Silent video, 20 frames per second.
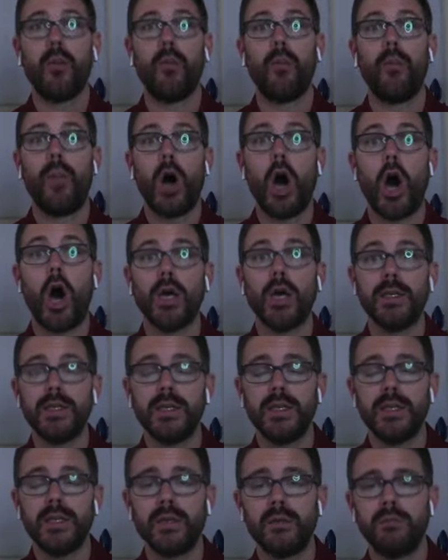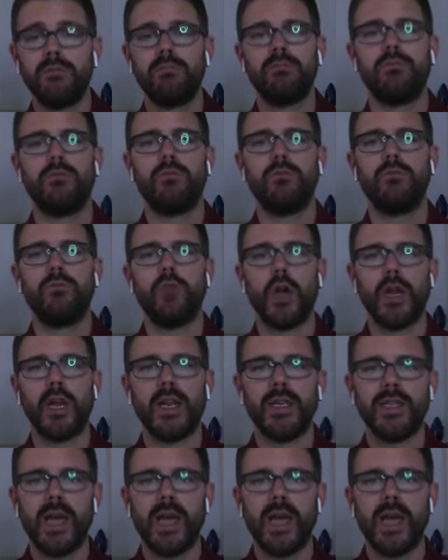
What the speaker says: Pause it, write it